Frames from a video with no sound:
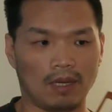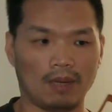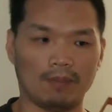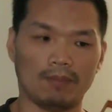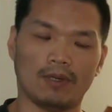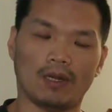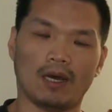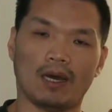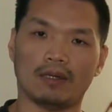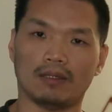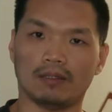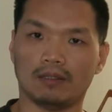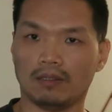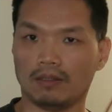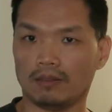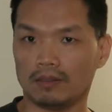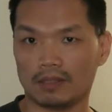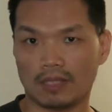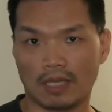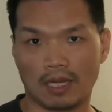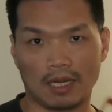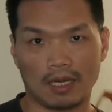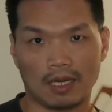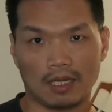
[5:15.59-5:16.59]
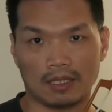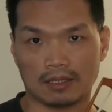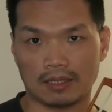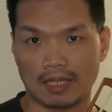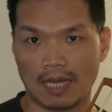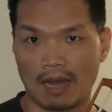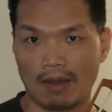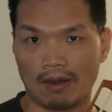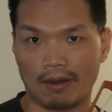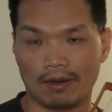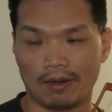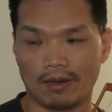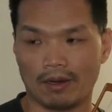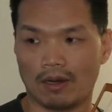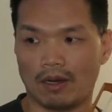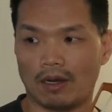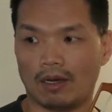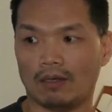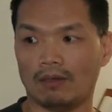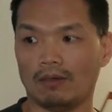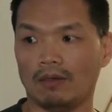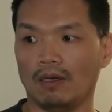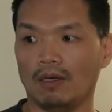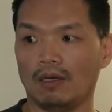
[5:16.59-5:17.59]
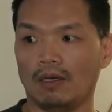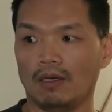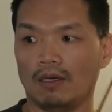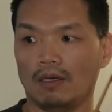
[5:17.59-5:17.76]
I'm not losing any sound at all.